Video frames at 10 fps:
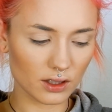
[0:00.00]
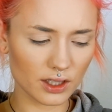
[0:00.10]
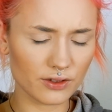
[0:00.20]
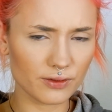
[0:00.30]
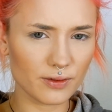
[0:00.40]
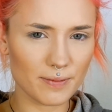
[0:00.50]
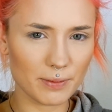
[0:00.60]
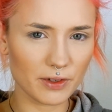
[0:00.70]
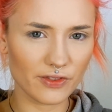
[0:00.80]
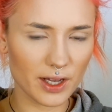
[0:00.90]
I don't
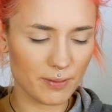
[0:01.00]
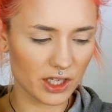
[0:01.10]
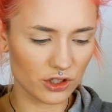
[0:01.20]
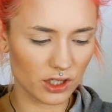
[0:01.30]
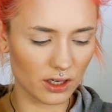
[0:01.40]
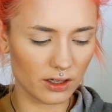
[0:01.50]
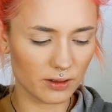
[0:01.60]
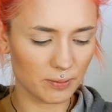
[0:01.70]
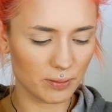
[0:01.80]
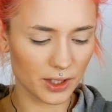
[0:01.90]
remember if I
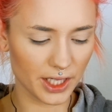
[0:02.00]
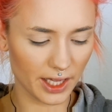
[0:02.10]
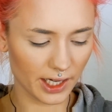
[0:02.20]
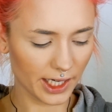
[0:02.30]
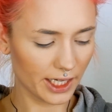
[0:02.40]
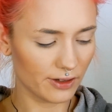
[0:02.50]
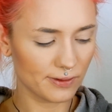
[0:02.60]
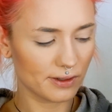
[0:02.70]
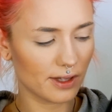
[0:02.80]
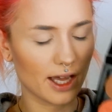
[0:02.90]
mentioned, but I
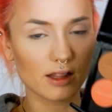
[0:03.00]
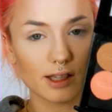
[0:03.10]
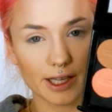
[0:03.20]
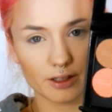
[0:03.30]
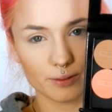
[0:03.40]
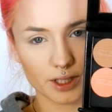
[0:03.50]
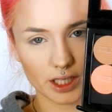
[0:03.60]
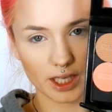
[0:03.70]
used that lighter one